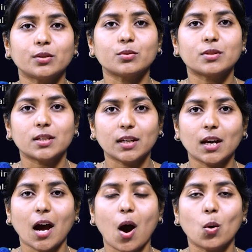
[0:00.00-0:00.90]
to see
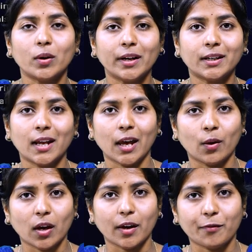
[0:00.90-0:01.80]
how it
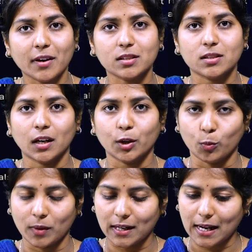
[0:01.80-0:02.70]
affects the
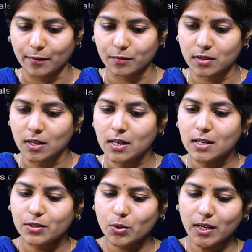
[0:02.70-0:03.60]
human lives.
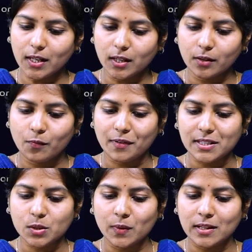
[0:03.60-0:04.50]
So here
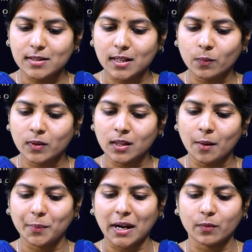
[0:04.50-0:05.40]
first we'll see with
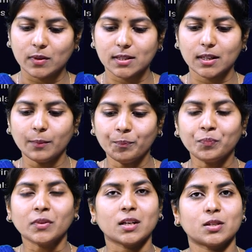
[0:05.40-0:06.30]
the privacy.
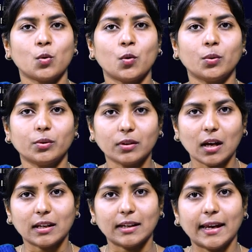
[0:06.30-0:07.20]
So
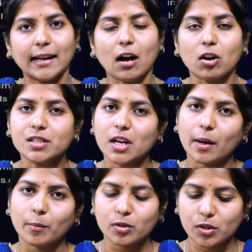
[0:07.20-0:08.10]
a large
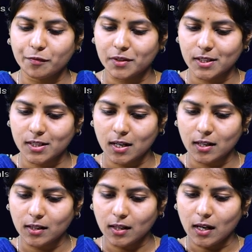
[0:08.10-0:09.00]
amount of
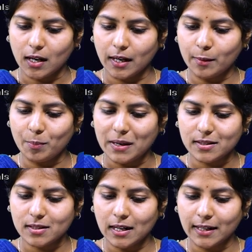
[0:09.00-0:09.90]
data and
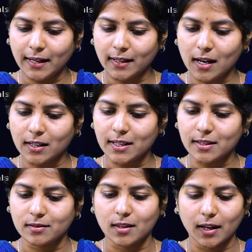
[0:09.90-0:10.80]
personal data
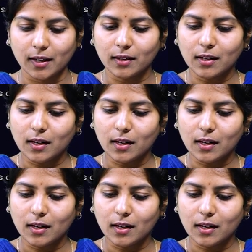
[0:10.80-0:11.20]
is there.